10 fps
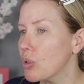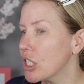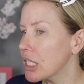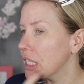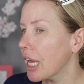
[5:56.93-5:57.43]

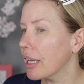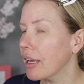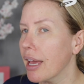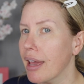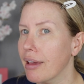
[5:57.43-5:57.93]
which is
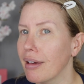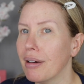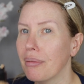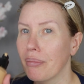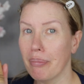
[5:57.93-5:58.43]
like a
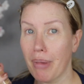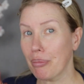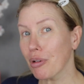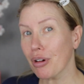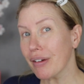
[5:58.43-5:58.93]

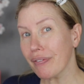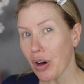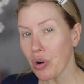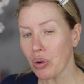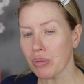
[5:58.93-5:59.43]
memory
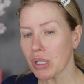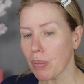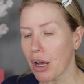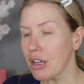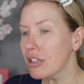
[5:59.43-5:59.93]
foam
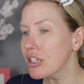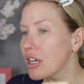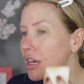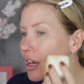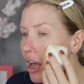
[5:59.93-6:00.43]
sponge.